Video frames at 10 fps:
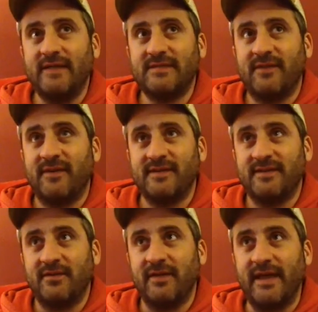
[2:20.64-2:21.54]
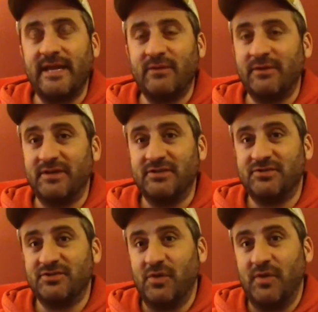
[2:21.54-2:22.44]
far as I know, like anyone can
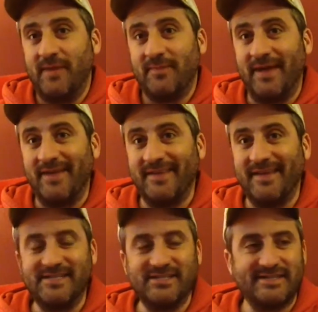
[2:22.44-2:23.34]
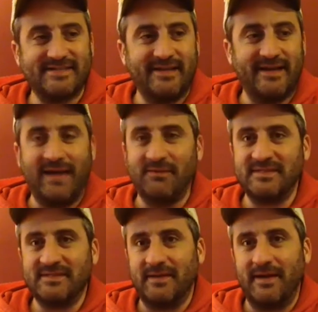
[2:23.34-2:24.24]
show up. I think I just
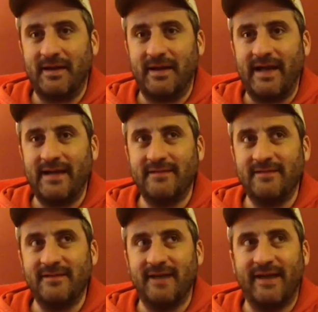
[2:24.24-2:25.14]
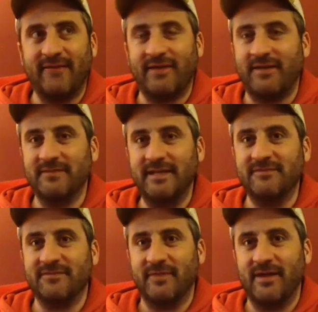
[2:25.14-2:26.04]
I did not have a lot of
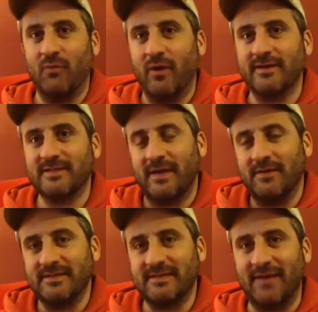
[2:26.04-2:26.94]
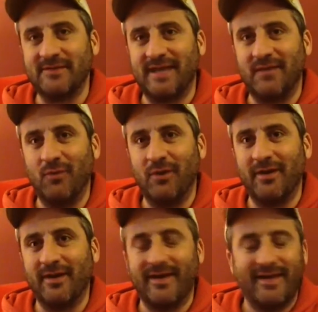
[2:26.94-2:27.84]
leave from my work, so I was at work.
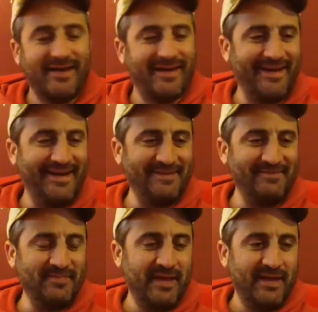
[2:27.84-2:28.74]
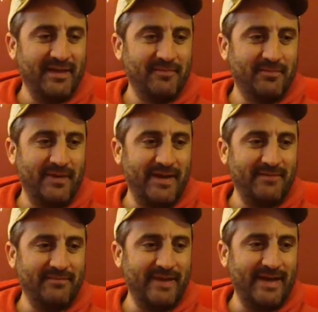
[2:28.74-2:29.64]

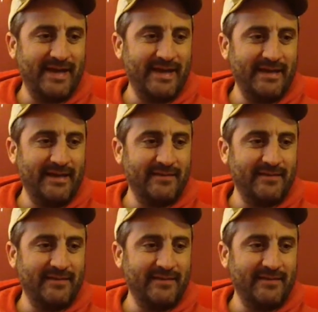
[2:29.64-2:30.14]
But my